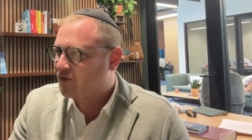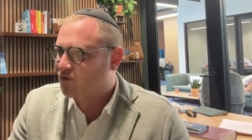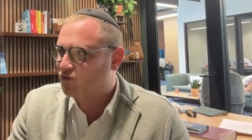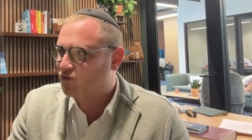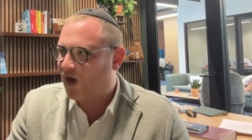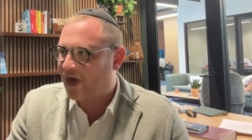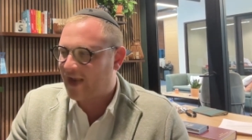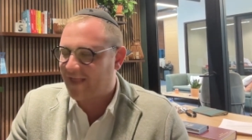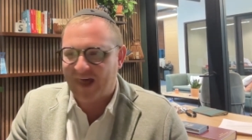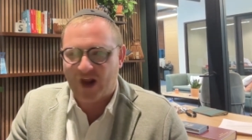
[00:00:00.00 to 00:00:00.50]

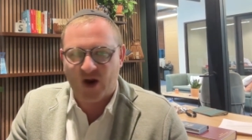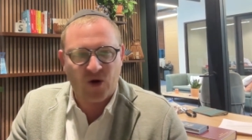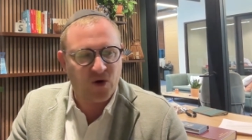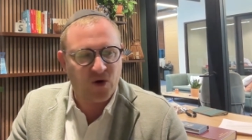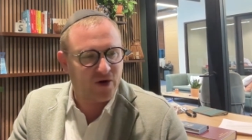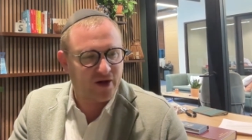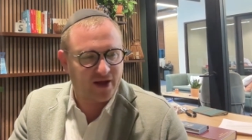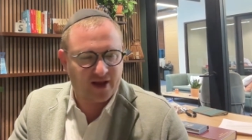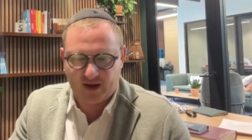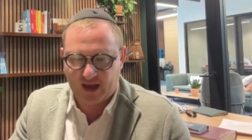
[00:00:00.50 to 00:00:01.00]
running that
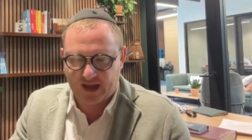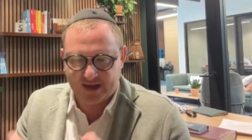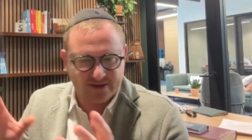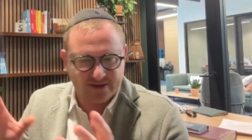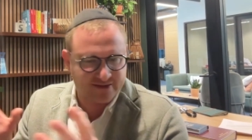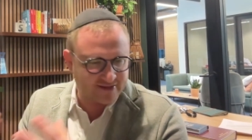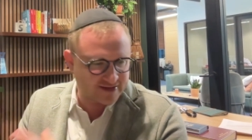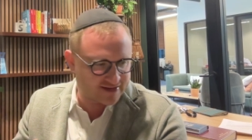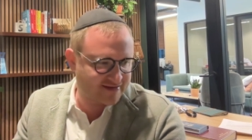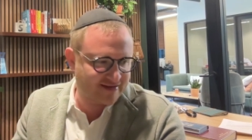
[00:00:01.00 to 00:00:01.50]
whole. You know, had
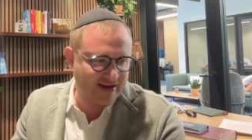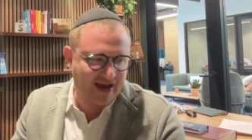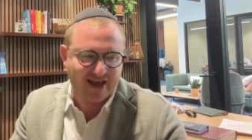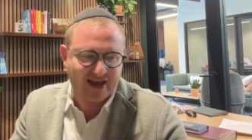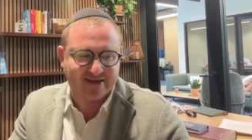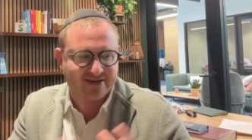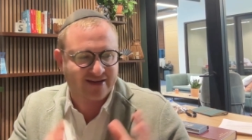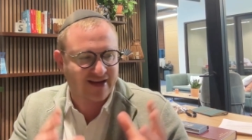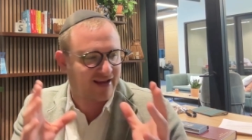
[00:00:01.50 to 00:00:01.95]
success.